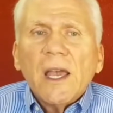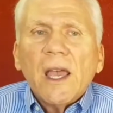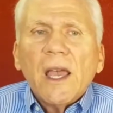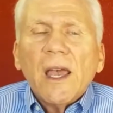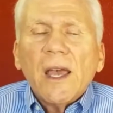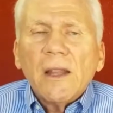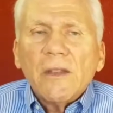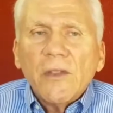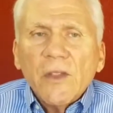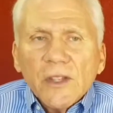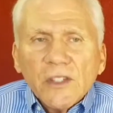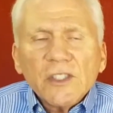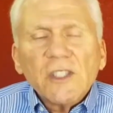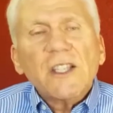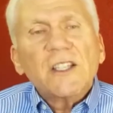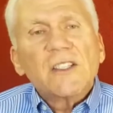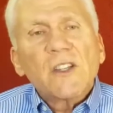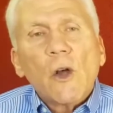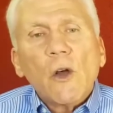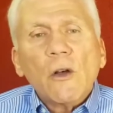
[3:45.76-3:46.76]
And this
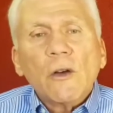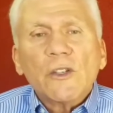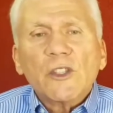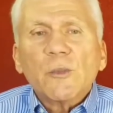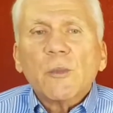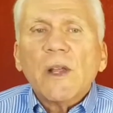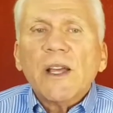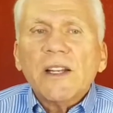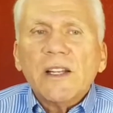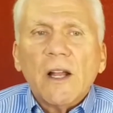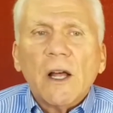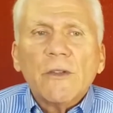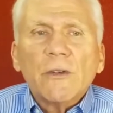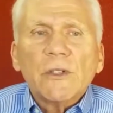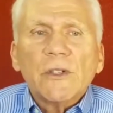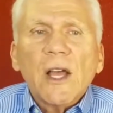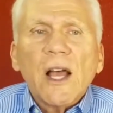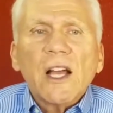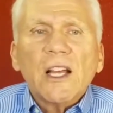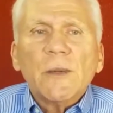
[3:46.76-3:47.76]
is all explained in other
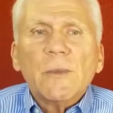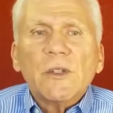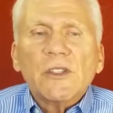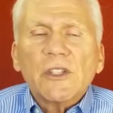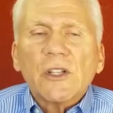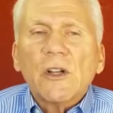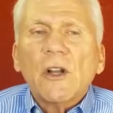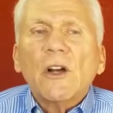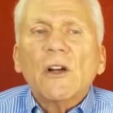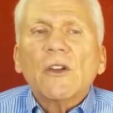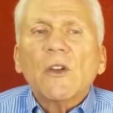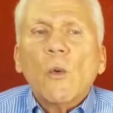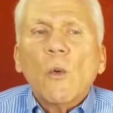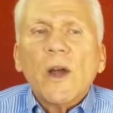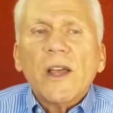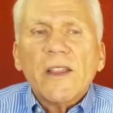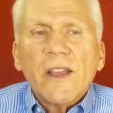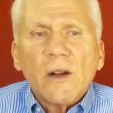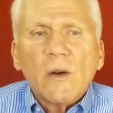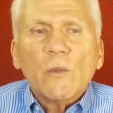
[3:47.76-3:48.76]
documents along the
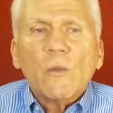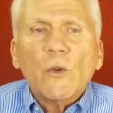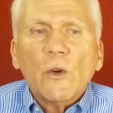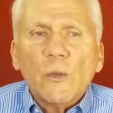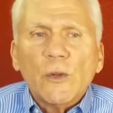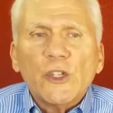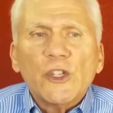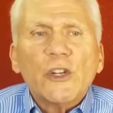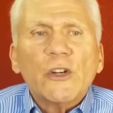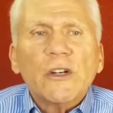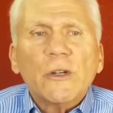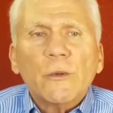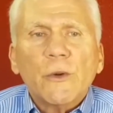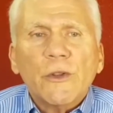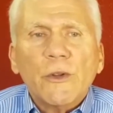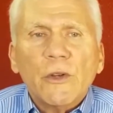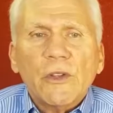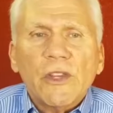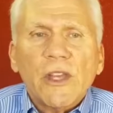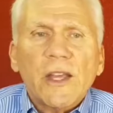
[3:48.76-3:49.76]
way that we'll be sharing
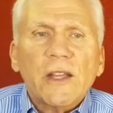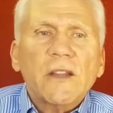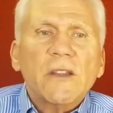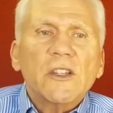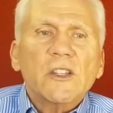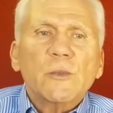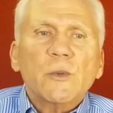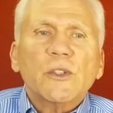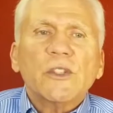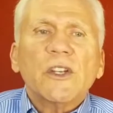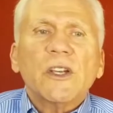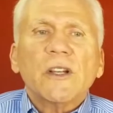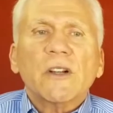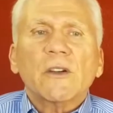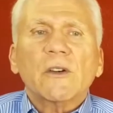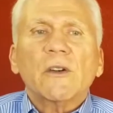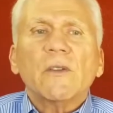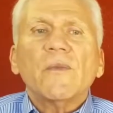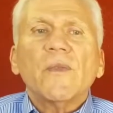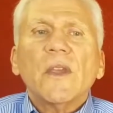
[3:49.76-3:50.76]
with you at the end of this
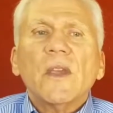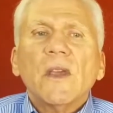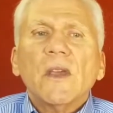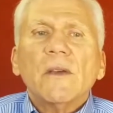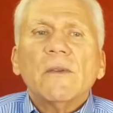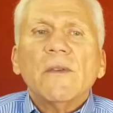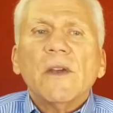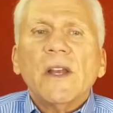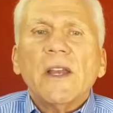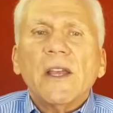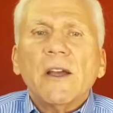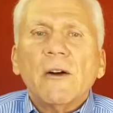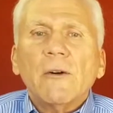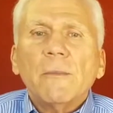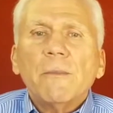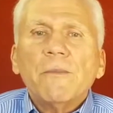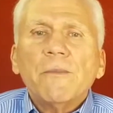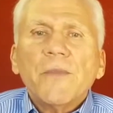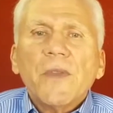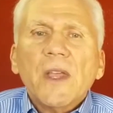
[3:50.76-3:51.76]
particular
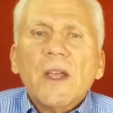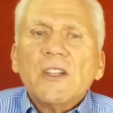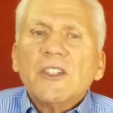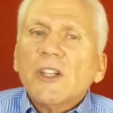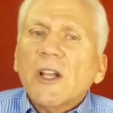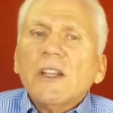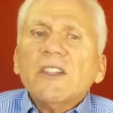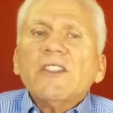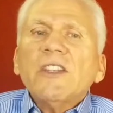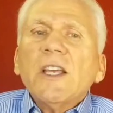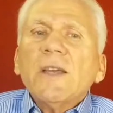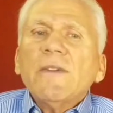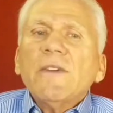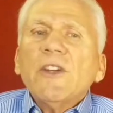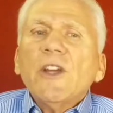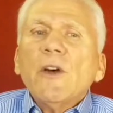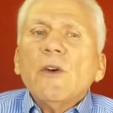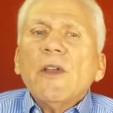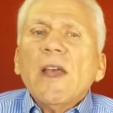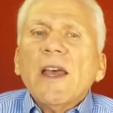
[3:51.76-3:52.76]
video. So let's say if a
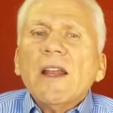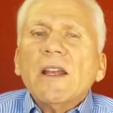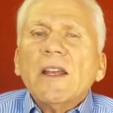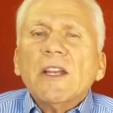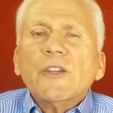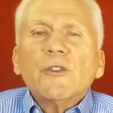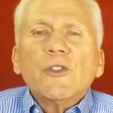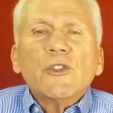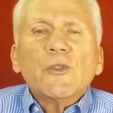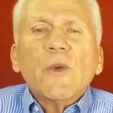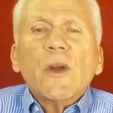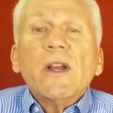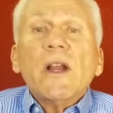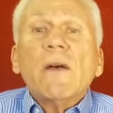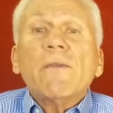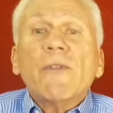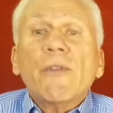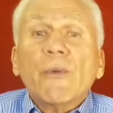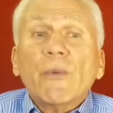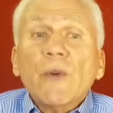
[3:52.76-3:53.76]
note had an interest rate
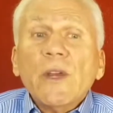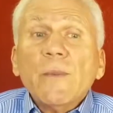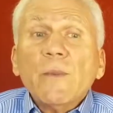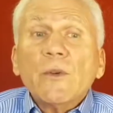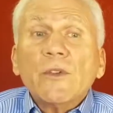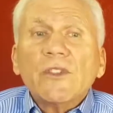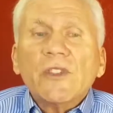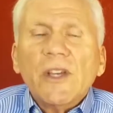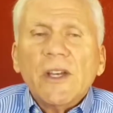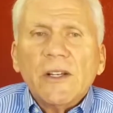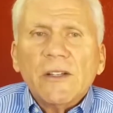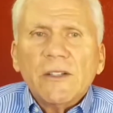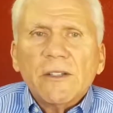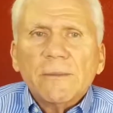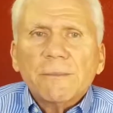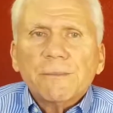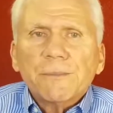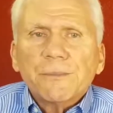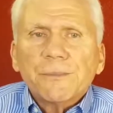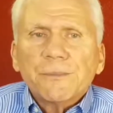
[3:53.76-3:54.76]
of 3%.
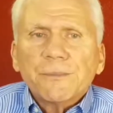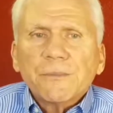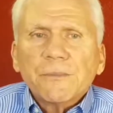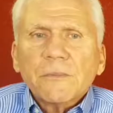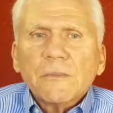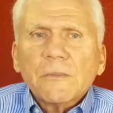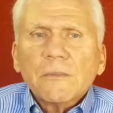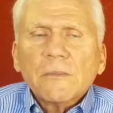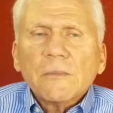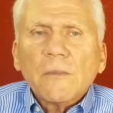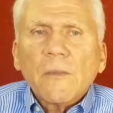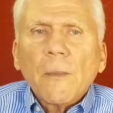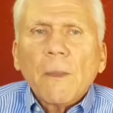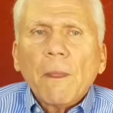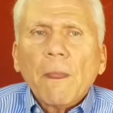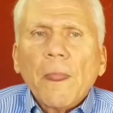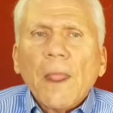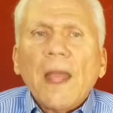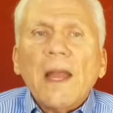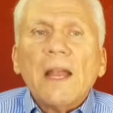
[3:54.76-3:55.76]

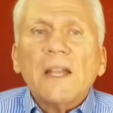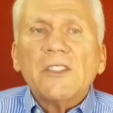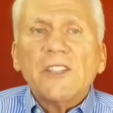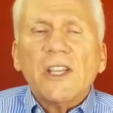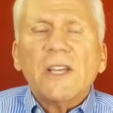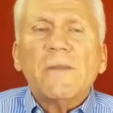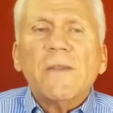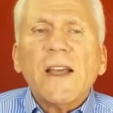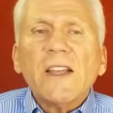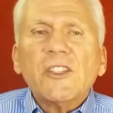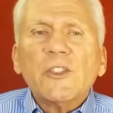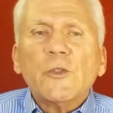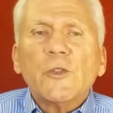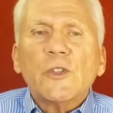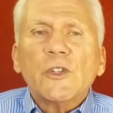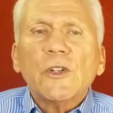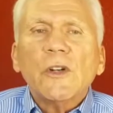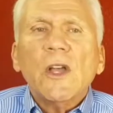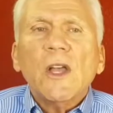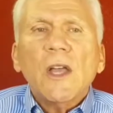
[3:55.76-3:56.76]
And as the
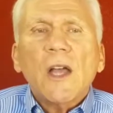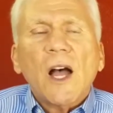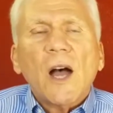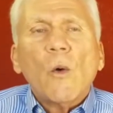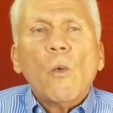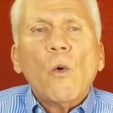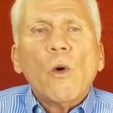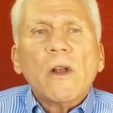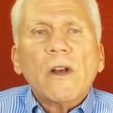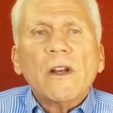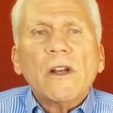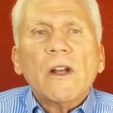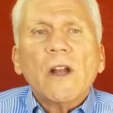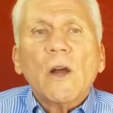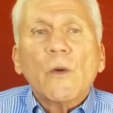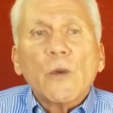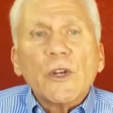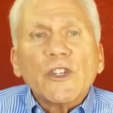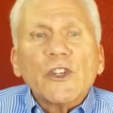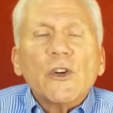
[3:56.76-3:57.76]
investor, I wanted
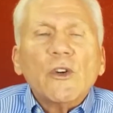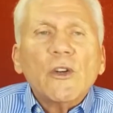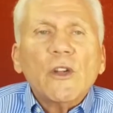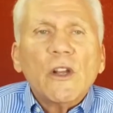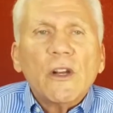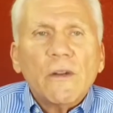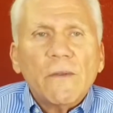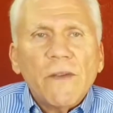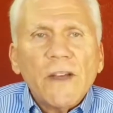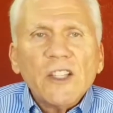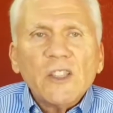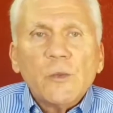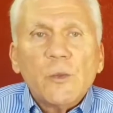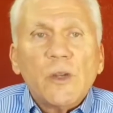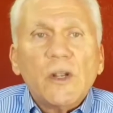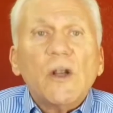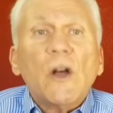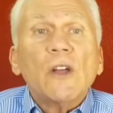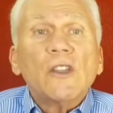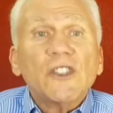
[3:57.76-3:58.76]
a return on
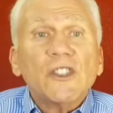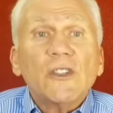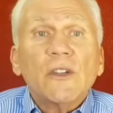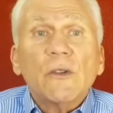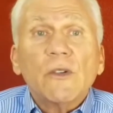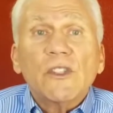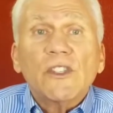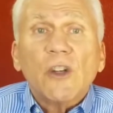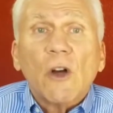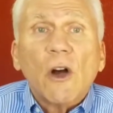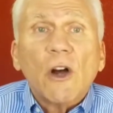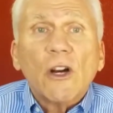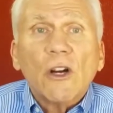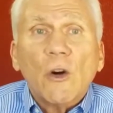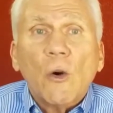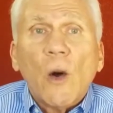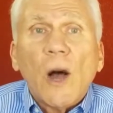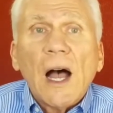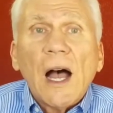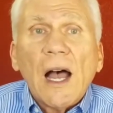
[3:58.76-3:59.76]
investment, also known as
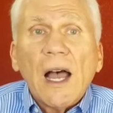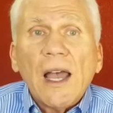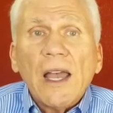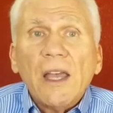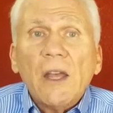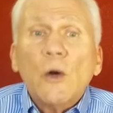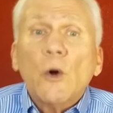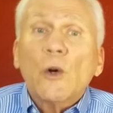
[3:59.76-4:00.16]
ROI